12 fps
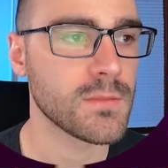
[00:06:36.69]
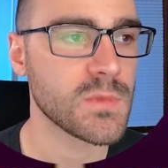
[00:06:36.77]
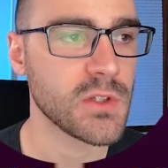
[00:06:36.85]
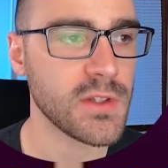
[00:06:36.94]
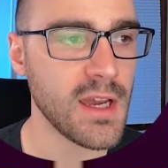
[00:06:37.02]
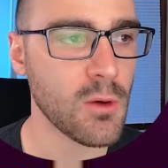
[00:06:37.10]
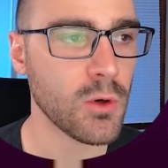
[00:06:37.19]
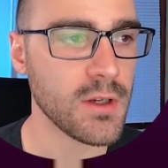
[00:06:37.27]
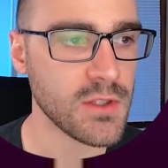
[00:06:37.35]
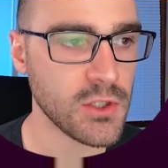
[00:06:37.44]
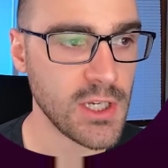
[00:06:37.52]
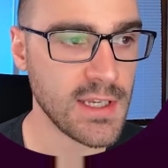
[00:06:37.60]
So now we're
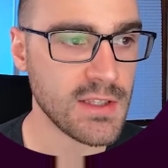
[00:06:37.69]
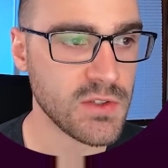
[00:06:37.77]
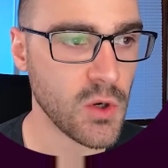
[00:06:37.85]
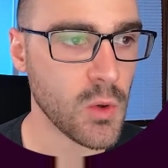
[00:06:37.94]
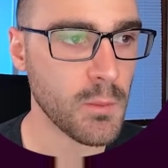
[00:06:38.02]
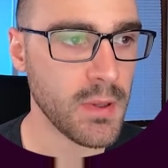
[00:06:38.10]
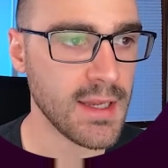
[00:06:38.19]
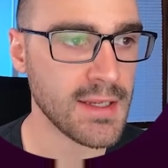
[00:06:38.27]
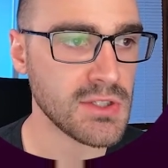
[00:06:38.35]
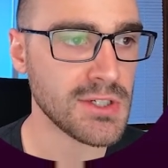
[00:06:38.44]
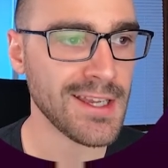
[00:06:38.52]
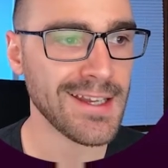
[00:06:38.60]
at the Jenkins
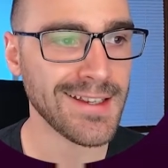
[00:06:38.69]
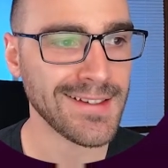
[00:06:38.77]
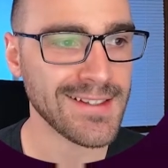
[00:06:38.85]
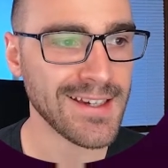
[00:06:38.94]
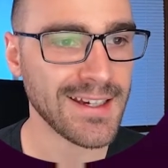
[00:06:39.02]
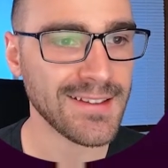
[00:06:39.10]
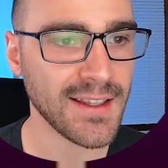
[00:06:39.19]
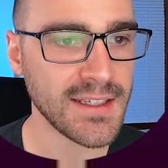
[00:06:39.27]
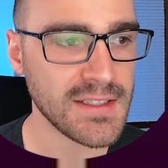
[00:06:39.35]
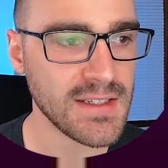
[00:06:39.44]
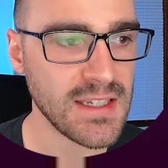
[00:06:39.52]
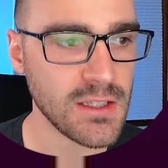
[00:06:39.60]
homepage, and I'd
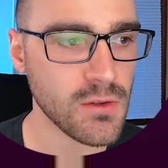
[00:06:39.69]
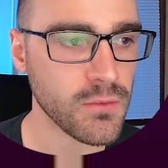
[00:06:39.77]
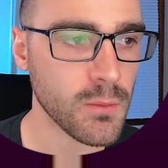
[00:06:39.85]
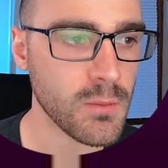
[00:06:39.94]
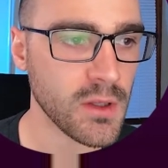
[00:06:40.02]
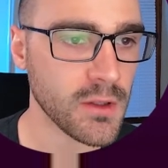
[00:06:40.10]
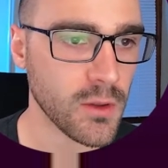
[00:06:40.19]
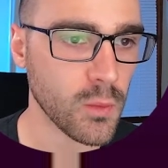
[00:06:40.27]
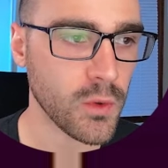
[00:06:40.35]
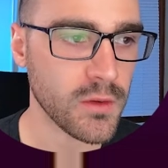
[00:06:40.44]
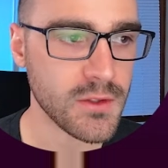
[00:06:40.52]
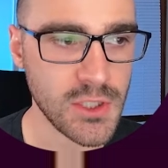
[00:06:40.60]
like to get you familiar
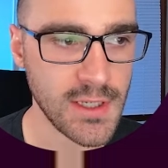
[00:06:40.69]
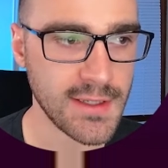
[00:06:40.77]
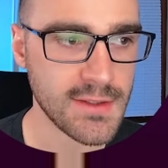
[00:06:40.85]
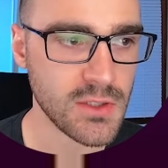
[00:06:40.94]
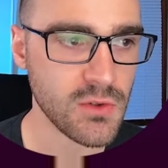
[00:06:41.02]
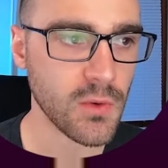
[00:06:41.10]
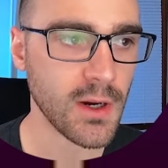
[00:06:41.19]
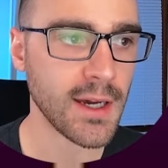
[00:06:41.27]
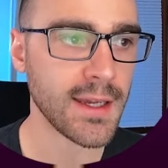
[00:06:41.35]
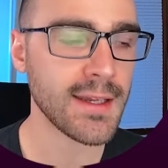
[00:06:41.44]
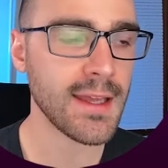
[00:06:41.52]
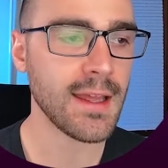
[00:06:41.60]
with the Jenkins U
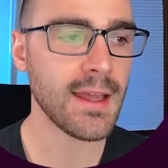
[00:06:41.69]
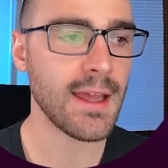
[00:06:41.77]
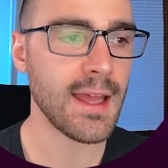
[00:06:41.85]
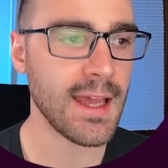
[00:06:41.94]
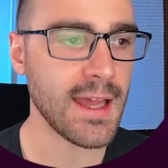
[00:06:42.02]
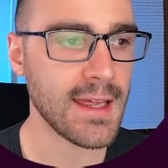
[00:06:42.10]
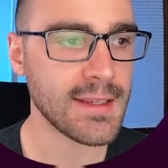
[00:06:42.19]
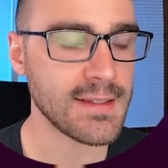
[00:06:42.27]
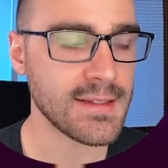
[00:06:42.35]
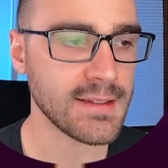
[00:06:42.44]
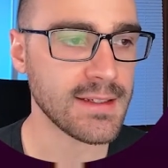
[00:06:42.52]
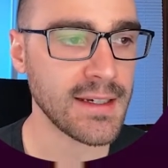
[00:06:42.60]
I
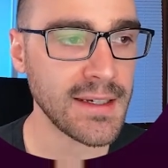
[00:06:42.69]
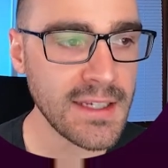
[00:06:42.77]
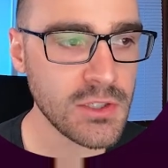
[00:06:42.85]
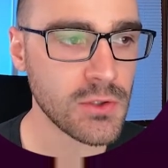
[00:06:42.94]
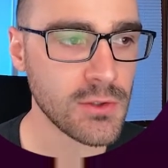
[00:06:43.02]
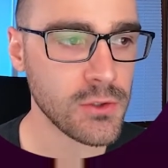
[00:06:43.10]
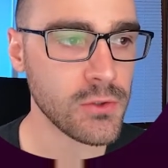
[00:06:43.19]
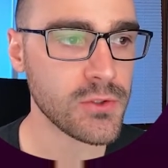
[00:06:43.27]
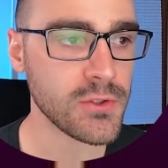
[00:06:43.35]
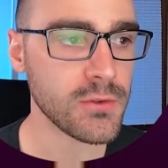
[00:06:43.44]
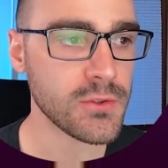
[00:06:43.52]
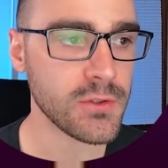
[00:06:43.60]
and uh,
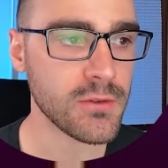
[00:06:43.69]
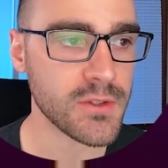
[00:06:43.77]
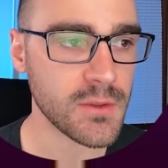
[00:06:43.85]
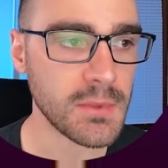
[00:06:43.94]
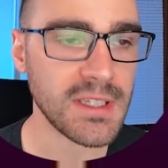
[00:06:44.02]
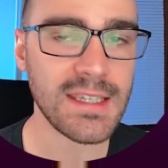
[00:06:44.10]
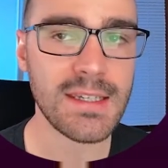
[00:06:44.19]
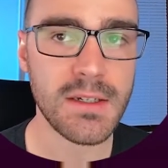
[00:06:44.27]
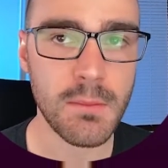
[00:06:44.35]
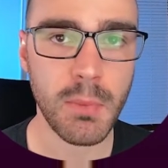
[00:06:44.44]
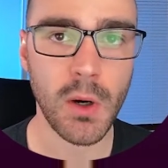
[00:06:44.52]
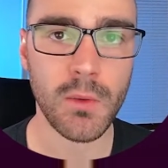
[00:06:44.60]
introduce you to some key
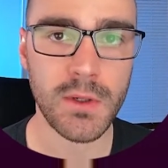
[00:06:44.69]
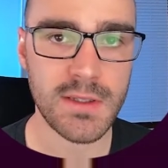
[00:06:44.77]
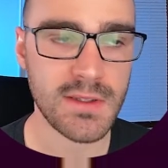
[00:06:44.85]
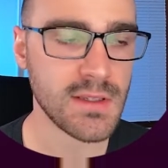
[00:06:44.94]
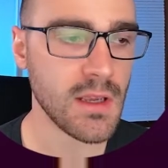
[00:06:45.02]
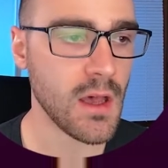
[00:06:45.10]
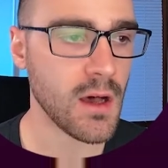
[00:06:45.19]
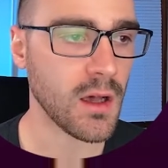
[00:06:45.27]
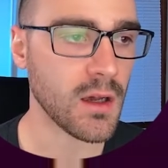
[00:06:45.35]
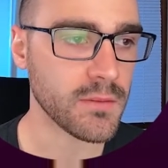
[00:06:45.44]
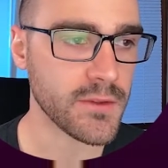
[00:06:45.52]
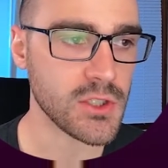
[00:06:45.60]
components
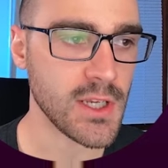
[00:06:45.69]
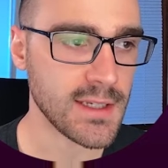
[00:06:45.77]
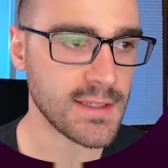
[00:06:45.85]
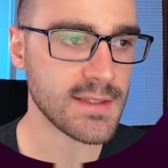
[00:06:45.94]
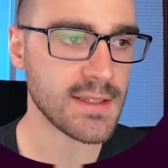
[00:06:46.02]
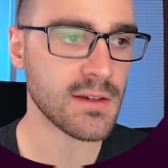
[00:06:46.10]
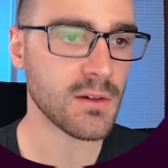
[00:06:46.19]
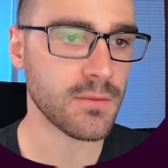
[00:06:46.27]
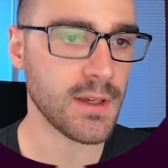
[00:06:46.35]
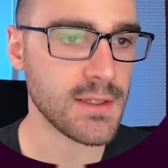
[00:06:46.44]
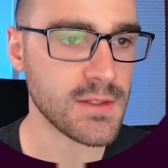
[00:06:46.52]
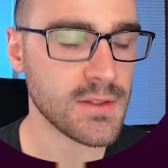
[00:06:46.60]
of the Jenkins
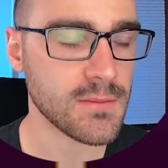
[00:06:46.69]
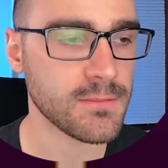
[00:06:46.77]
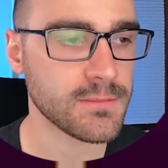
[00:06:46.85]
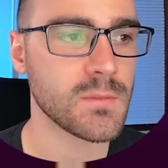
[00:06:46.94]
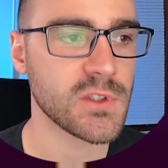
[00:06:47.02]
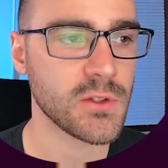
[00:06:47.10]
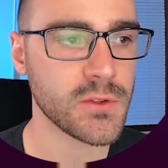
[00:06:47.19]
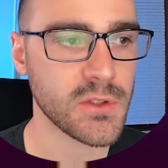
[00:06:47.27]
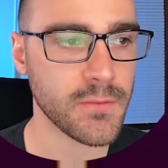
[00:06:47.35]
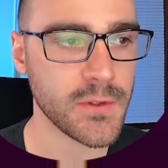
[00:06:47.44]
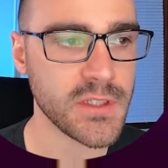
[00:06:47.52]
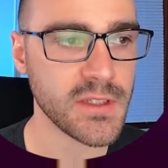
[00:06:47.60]
interface. So
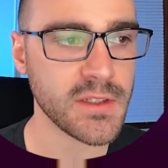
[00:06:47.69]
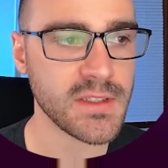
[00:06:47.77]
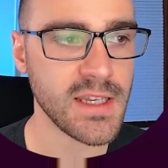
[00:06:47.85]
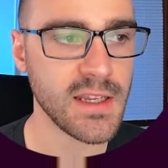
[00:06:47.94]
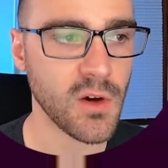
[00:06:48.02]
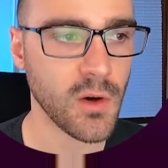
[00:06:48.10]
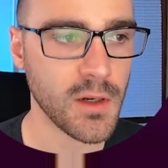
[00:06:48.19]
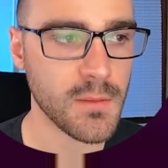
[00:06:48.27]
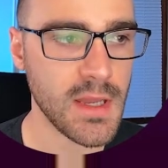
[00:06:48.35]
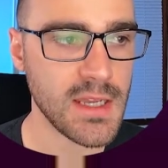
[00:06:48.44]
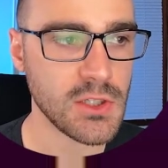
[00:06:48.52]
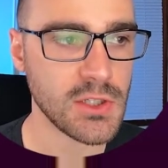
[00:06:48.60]
to facilitate
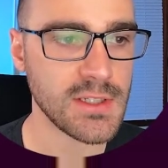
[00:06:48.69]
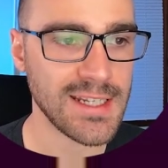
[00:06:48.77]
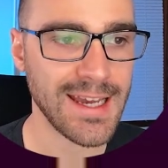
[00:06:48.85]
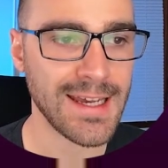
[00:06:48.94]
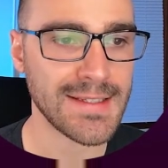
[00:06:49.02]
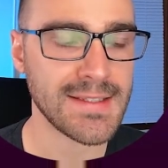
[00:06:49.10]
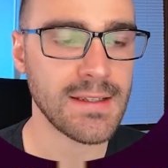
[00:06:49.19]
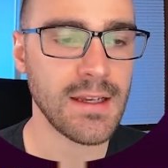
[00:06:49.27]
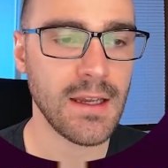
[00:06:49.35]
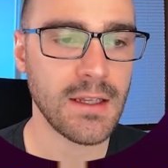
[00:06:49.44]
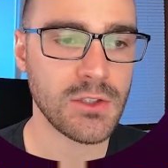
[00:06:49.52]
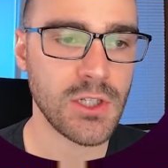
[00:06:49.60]
automation tasks,
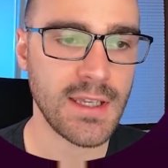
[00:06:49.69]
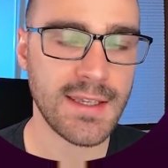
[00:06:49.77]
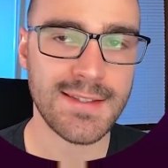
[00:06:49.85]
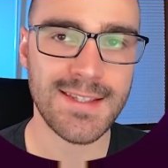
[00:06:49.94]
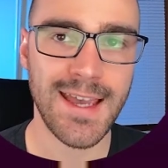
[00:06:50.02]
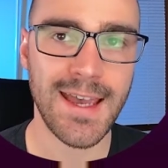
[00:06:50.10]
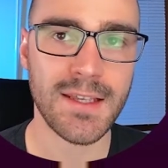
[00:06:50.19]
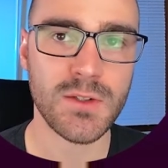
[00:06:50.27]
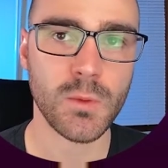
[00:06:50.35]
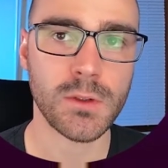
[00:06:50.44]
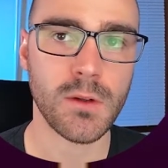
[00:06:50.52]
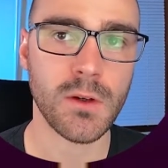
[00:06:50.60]
Jenkins
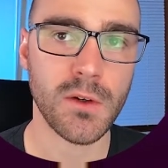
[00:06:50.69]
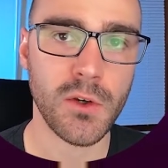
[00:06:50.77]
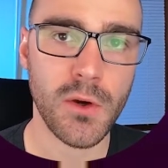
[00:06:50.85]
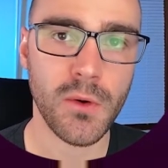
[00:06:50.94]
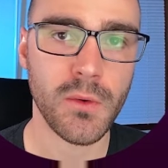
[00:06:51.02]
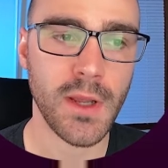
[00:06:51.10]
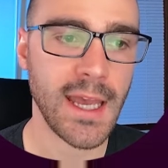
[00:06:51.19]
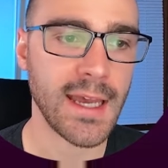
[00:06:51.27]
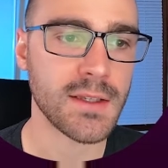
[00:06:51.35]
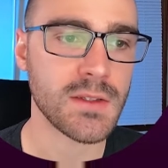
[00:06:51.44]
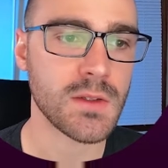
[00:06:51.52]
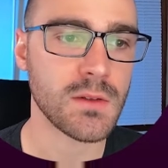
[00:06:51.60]
has what are known
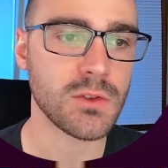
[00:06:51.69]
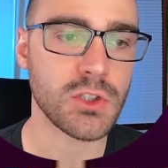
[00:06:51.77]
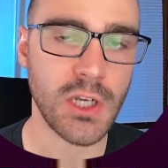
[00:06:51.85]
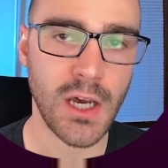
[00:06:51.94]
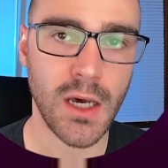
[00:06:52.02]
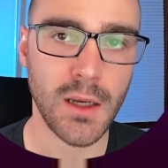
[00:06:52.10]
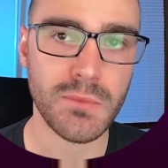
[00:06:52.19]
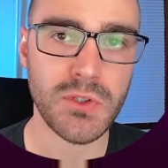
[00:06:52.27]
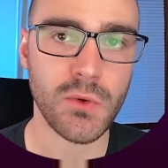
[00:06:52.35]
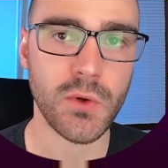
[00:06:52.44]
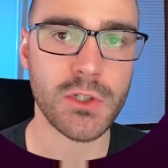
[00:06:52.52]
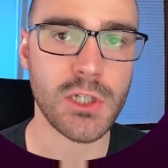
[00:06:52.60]
as
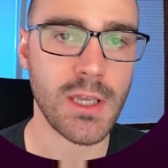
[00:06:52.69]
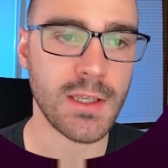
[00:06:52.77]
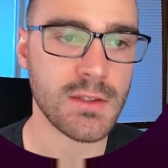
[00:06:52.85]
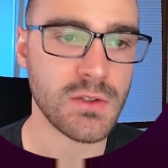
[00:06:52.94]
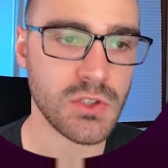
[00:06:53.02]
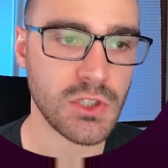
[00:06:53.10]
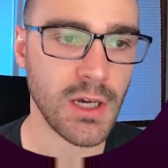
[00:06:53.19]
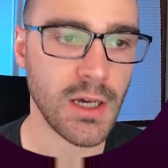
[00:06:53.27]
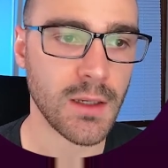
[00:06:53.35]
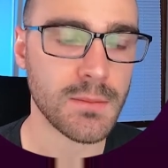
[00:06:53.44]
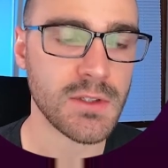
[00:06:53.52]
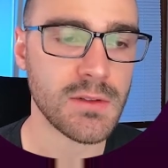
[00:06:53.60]
jobs or Jenkins
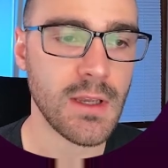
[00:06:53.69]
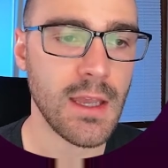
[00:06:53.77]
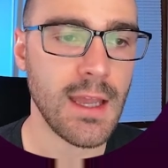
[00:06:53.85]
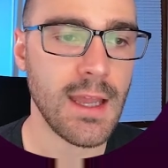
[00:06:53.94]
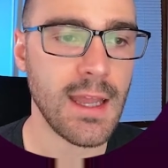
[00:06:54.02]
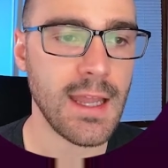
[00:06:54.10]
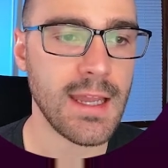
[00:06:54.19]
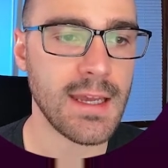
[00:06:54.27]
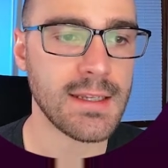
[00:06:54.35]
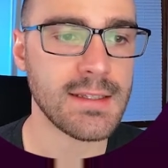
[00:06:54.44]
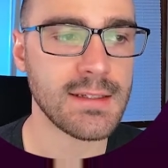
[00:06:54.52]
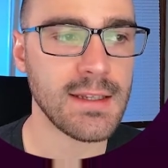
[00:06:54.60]
jobs.
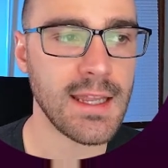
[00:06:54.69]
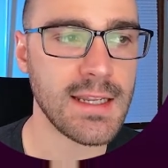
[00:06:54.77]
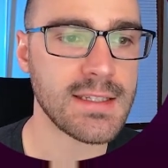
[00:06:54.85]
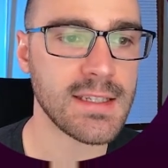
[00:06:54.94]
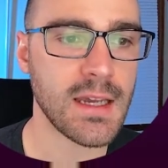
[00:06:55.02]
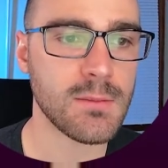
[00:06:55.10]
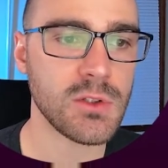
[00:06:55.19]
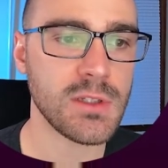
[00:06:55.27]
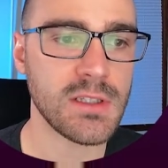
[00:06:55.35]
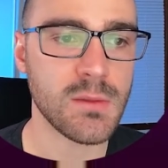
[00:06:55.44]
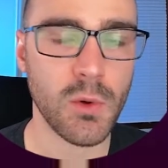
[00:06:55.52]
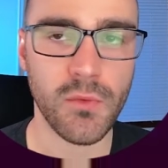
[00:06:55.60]
And anytime you
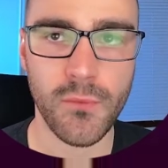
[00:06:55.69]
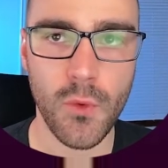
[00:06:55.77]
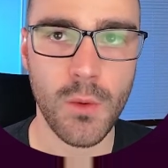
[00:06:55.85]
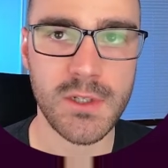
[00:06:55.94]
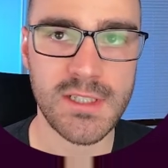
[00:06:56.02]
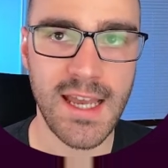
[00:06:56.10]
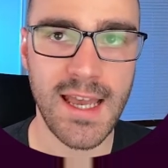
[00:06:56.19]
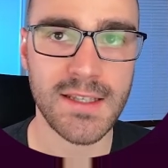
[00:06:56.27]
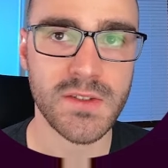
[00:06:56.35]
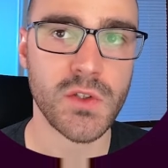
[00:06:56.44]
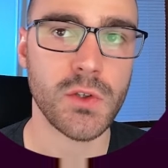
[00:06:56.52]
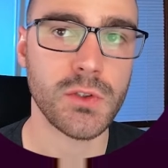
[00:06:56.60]
need to perform a
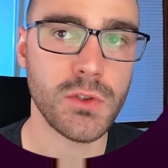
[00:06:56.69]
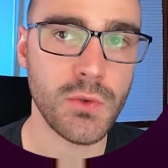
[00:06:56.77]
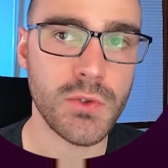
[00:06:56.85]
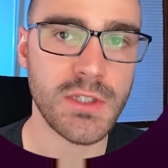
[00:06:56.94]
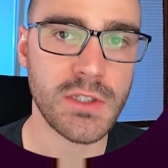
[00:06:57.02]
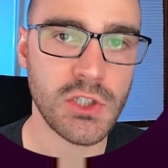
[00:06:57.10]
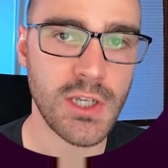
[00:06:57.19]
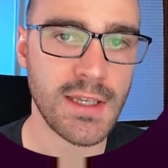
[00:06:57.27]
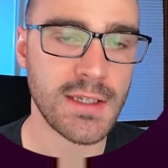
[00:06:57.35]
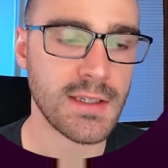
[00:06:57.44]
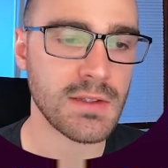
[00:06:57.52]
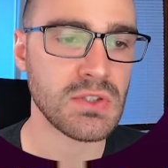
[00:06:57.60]
task using
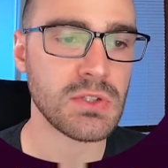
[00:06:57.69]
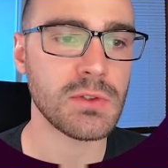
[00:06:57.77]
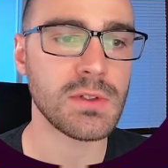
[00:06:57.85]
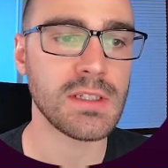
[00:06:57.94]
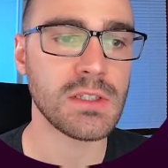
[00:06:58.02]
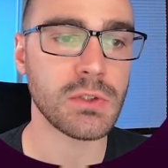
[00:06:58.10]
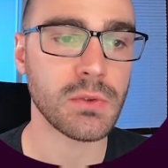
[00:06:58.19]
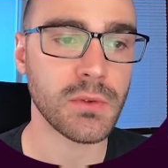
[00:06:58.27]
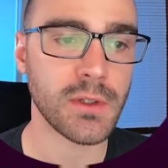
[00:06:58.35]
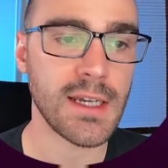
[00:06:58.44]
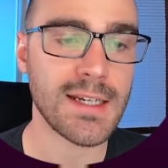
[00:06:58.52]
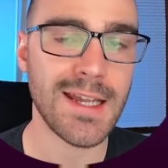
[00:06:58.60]
Jenkins, you need to
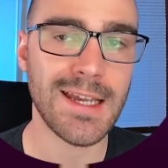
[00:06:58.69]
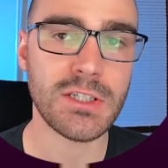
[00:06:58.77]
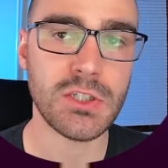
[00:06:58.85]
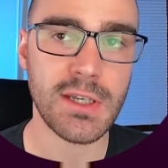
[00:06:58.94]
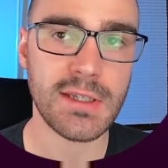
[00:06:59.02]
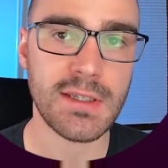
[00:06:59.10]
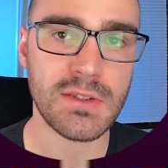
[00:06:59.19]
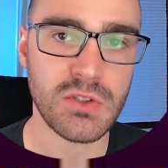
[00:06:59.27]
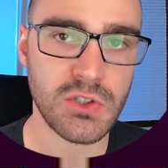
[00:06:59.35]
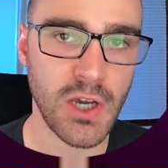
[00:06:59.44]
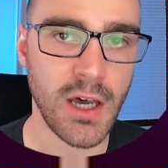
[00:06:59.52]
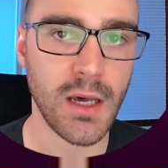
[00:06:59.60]
create a Jenkins
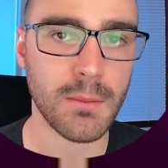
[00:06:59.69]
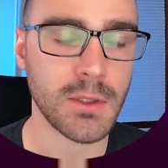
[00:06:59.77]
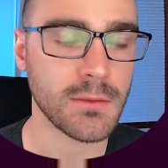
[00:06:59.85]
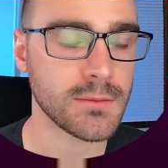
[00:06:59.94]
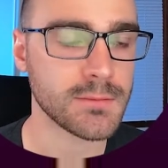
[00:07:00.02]
job.